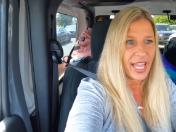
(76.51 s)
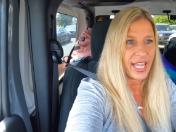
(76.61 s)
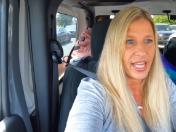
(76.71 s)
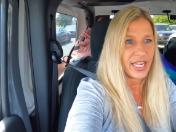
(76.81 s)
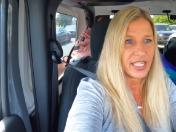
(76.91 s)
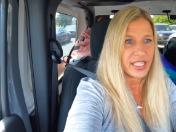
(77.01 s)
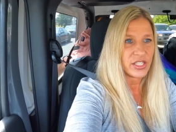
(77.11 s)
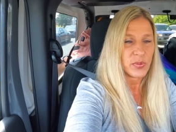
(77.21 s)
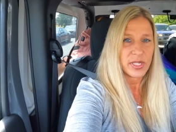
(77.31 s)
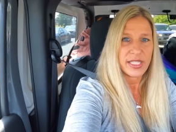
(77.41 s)
And I
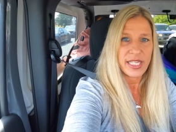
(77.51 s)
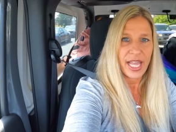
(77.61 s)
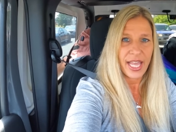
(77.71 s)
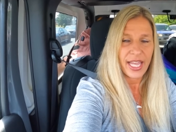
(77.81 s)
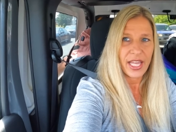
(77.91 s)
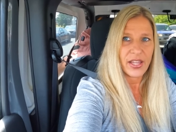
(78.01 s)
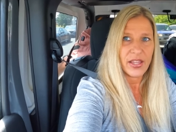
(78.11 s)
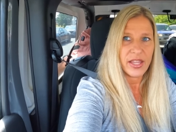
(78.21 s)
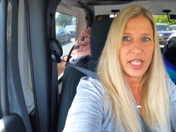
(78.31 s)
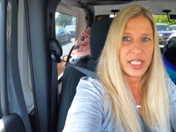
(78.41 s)
just want to say
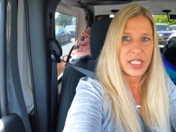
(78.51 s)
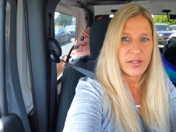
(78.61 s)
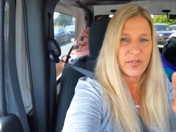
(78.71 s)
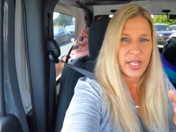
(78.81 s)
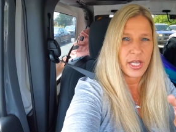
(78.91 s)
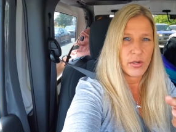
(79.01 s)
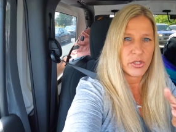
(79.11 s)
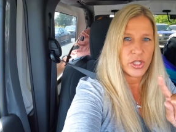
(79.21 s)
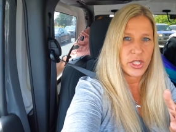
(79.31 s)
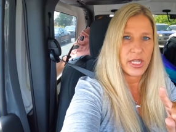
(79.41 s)
this
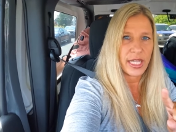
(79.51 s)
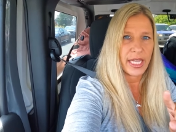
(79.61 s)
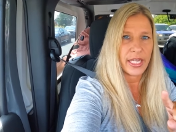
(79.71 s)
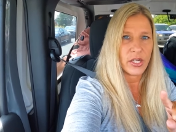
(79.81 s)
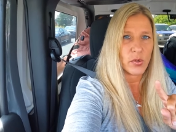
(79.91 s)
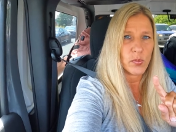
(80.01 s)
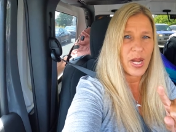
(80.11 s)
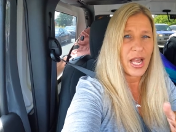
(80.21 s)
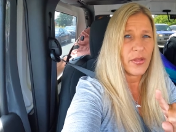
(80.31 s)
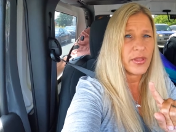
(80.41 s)
video should land
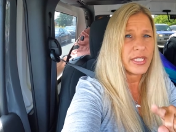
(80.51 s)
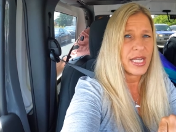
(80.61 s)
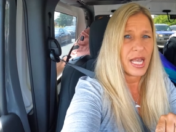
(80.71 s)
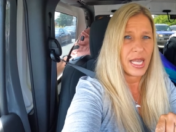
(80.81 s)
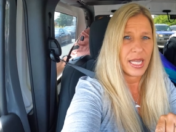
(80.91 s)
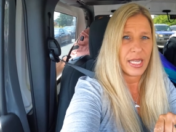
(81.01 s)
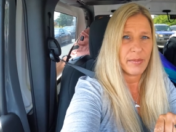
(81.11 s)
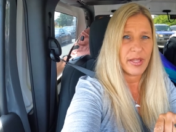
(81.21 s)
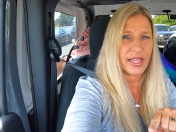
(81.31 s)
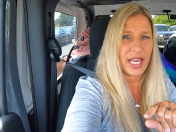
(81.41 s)
around the
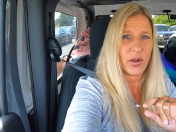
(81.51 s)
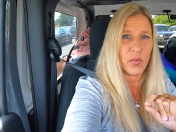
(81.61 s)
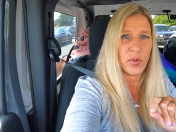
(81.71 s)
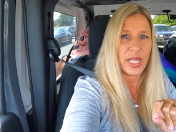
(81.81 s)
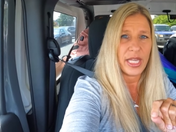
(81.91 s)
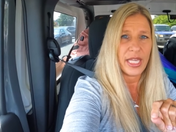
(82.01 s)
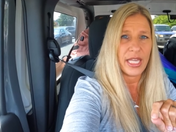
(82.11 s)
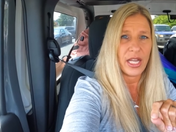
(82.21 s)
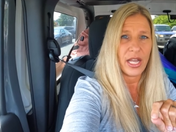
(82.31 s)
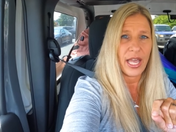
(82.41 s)
time that
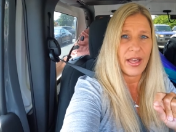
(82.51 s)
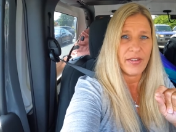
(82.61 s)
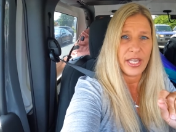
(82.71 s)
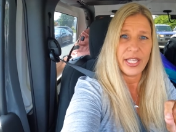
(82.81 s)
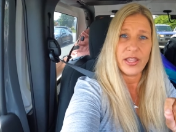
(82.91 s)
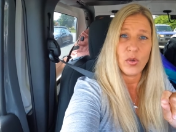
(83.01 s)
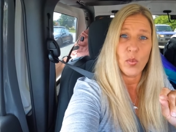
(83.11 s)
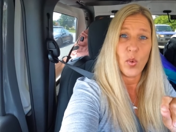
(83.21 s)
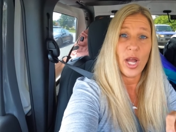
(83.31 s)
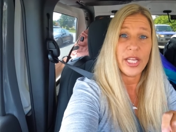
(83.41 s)
we have hit the
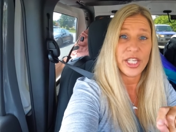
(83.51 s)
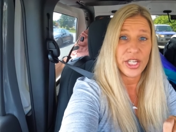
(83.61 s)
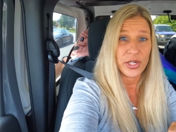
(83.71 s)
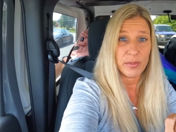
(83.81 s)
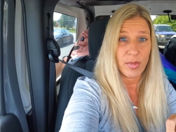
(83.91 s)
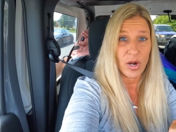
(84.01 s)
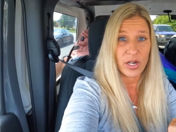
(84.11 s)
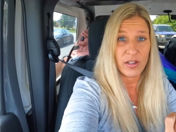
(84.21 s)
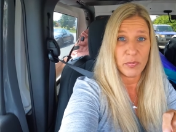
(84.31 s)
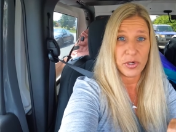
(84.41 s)
one year
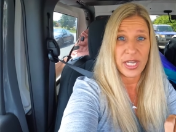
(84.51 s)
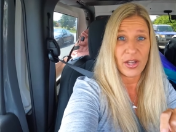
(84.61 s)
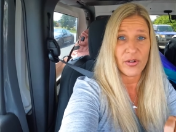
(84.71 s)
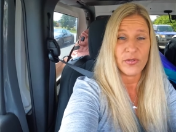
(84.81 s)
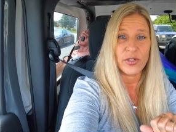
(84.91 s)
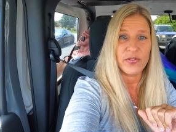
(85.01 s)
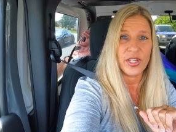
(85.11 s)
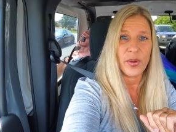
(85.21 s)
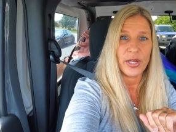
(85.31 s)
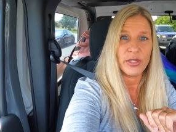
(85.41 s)
mark of putting out our first
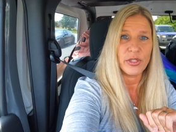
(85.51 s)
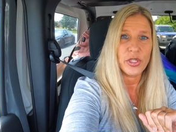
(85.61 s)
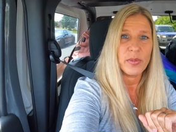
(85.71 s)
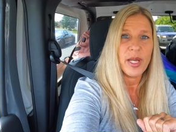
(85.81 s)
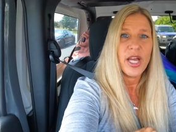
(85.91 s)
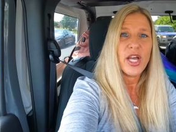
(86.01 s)
video on YouTube.